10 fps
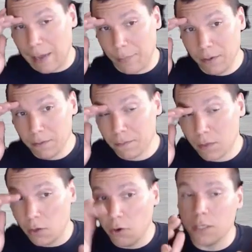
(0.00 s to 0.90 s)
to happen,
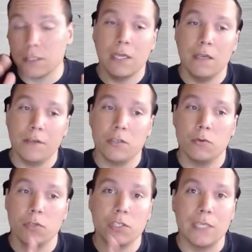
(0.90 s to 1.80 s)
you're going to see
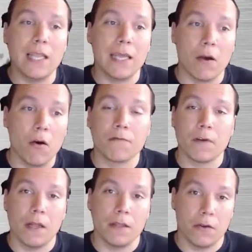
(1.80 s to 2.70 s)
individuals selling
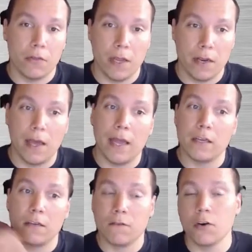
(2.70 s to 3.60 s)
off on their Theta
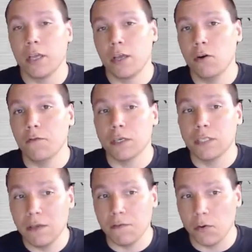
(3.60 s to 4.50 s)
and converting it over
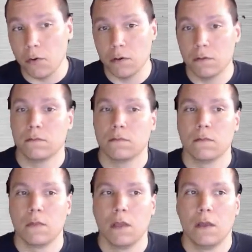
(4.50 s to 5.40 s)
to TFuel.
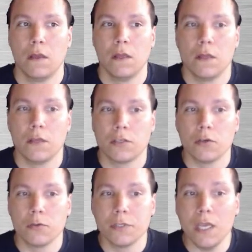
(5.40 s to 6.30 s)

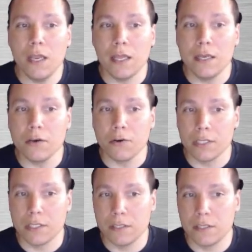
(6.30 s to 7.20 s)
So as we see an
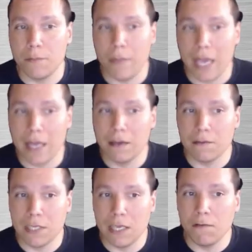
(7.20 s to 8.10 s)
increase in the
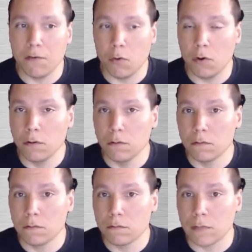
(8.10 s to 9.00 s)
demand of TFuel,
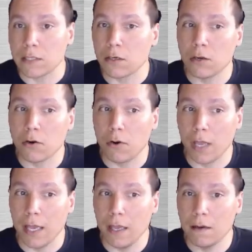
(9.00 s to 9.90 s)
that's going to
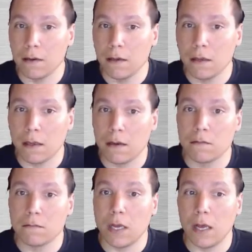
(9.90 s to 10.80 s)
create
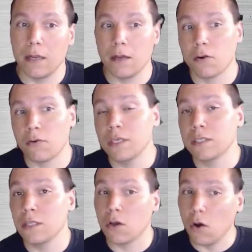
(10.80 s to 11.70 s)
an
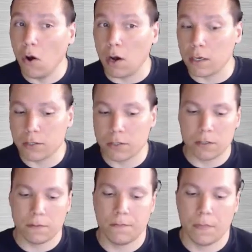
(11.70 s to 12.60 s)
increase in the
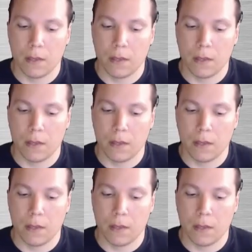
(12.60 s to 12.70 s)
cost.